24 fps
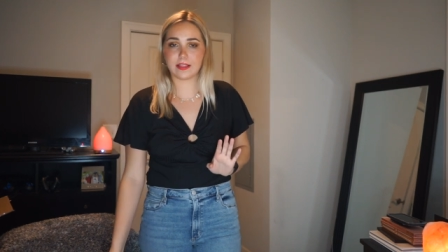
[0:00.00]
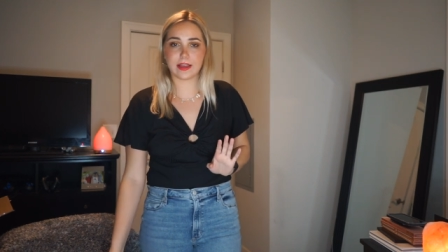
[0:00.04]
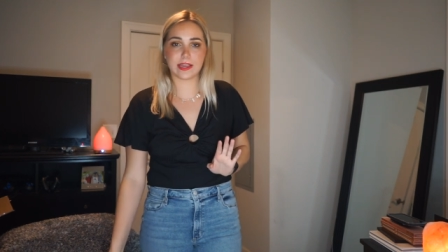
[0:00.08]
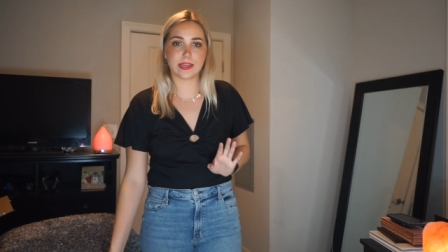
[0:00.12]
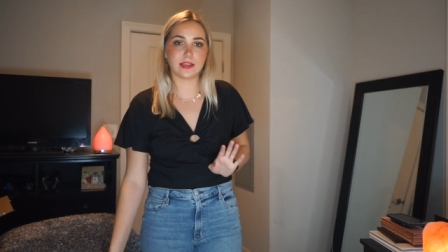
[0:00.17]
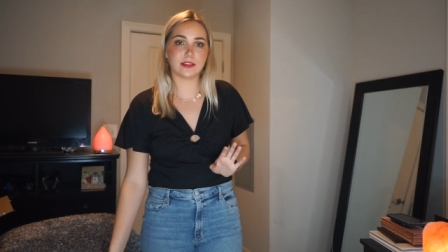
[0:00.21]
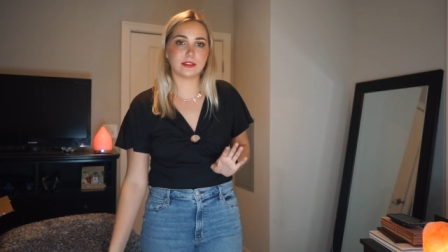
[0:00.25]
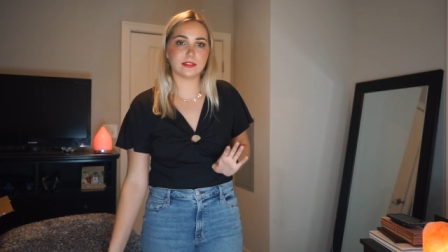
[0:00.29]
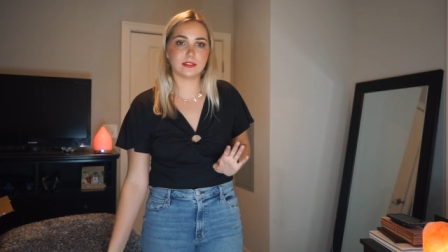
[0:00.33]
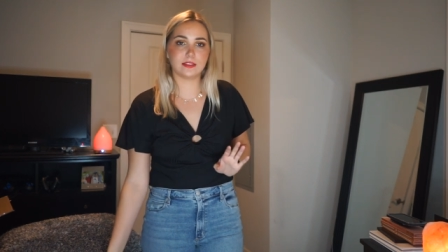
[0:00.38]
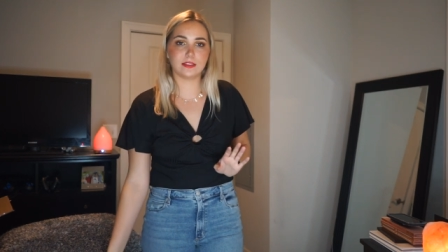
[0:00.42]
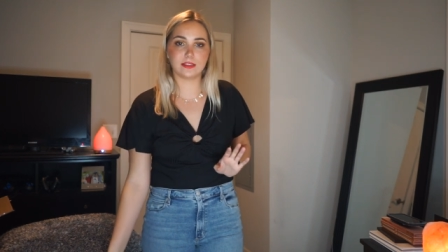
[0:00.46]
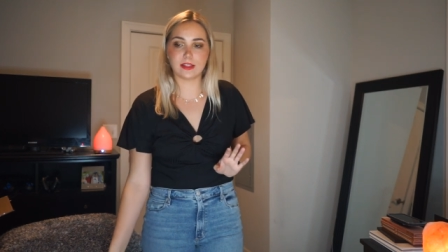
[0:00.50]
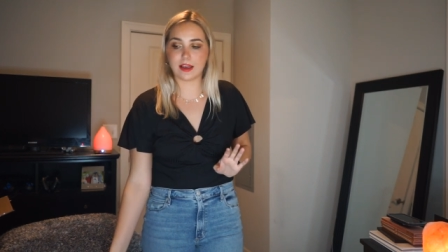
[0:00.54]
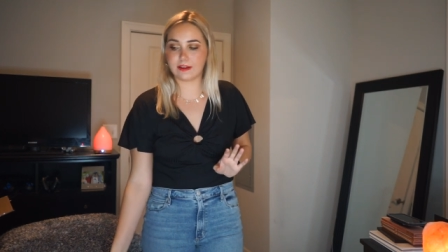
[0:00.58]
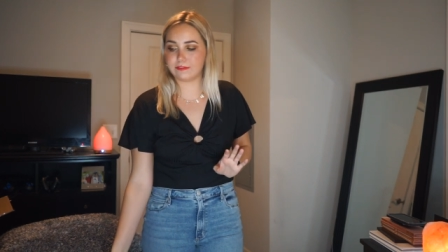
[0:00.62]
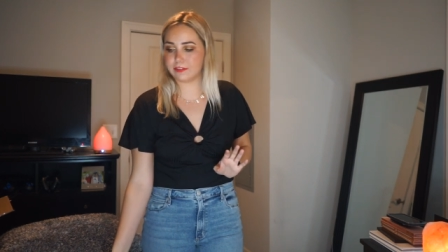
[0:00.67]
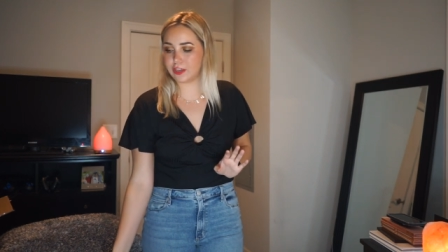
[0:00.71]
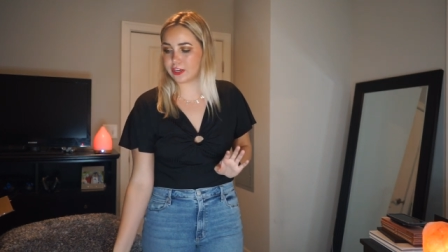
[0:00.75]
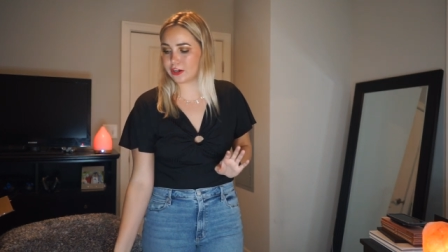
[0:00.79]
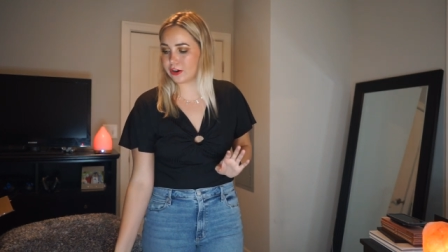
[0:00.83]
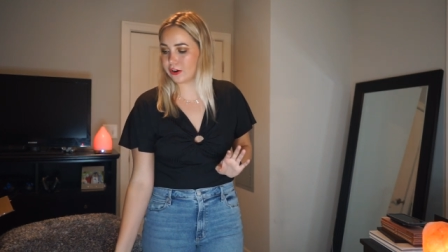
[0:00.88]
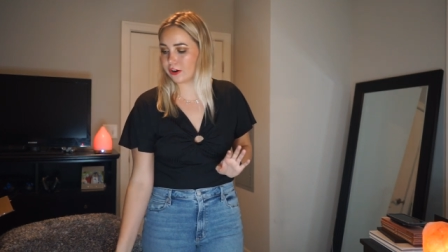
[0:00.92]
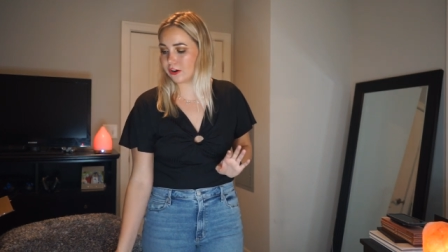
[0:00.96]
Like,
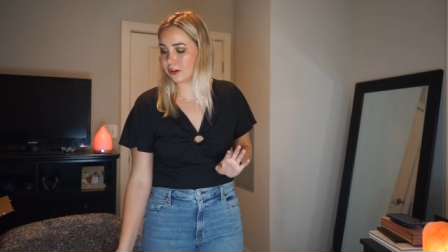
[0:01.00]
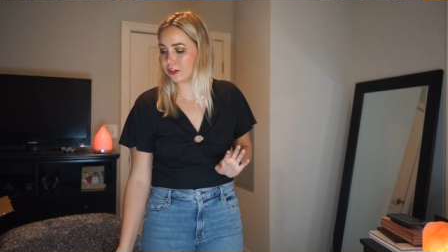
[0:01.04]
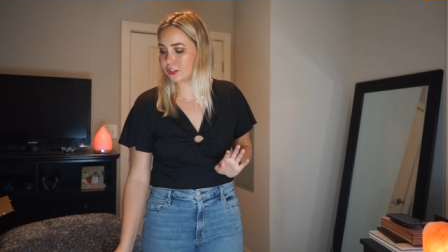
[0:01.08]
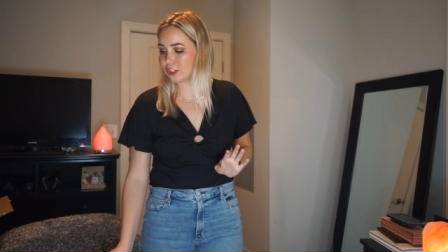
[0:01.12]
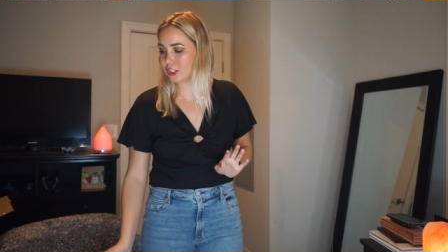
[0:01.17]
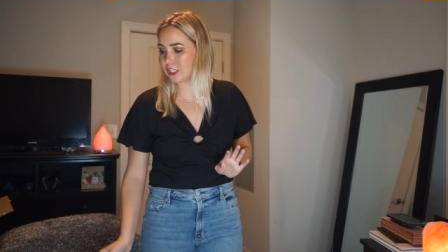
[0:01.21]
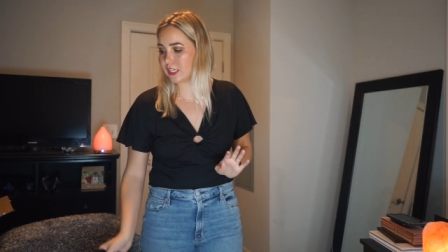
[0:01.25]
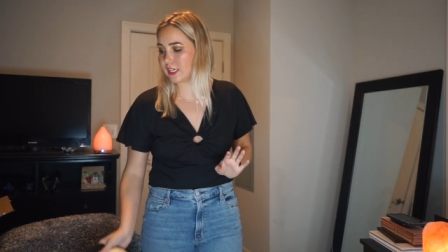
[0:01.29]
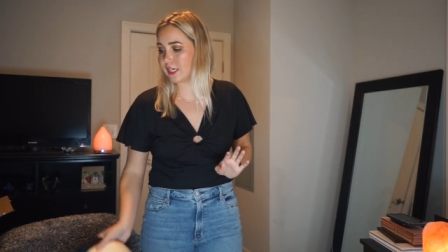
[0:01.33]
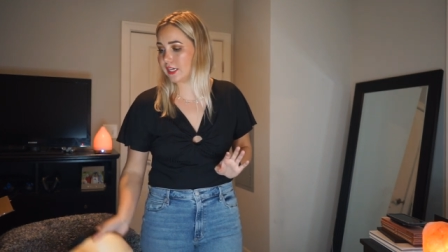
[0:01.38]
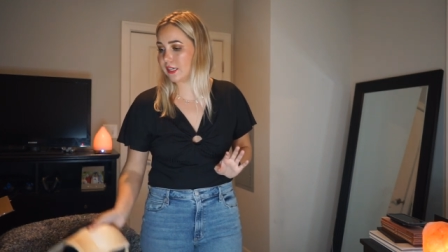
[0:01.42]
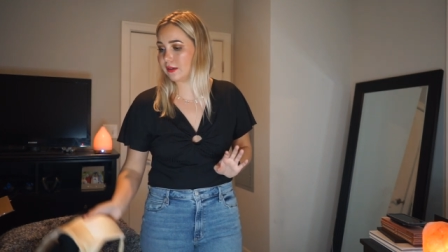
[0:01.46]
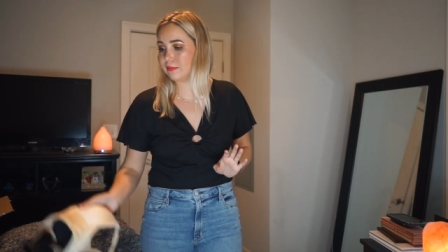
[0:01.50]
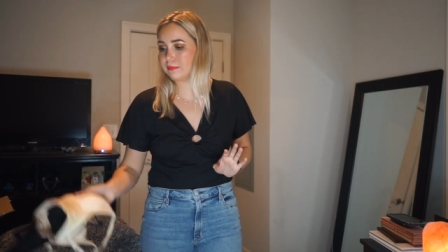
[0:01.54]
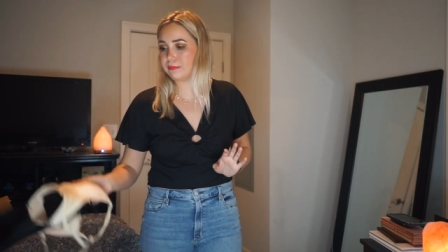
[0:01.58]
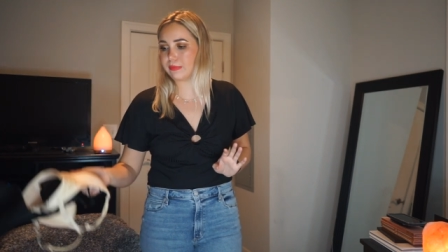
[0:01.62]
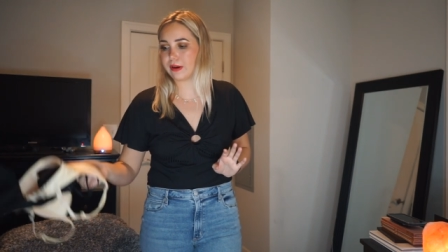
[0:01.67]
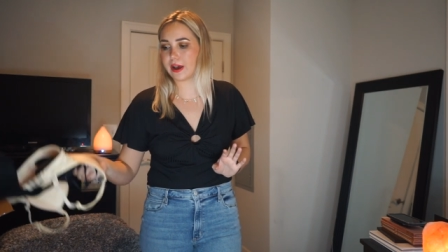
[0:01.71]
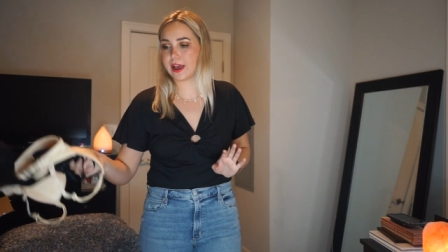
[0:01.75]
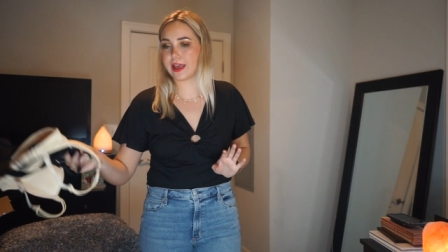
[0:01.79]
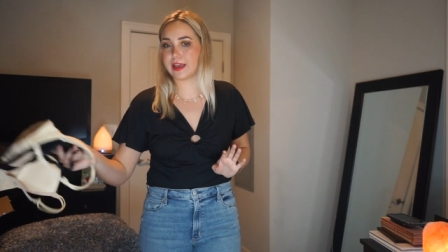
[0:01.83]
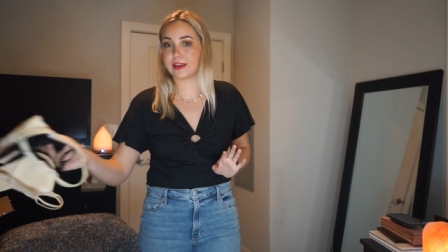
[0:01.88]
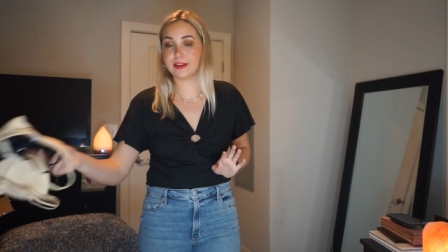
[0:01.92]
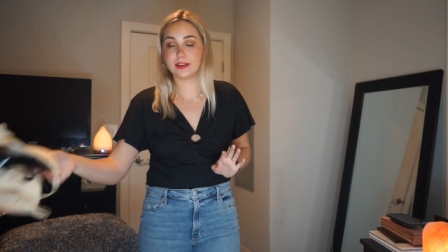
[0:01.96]
love you girl, Sheen,
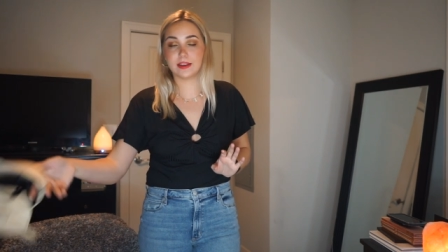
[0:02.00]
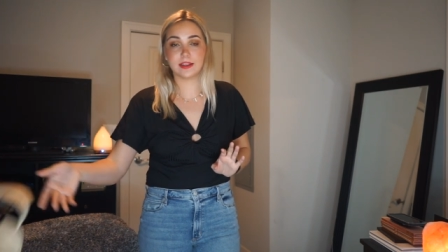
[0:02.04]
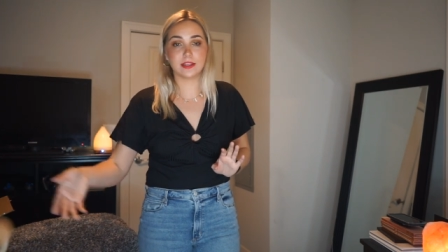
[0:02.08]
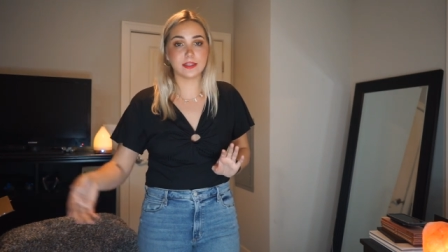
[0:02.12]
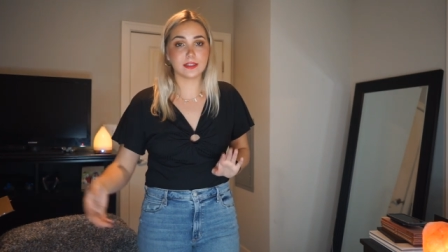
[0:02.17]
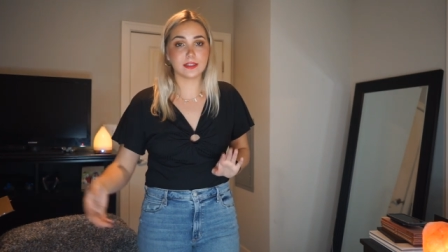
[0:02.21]
but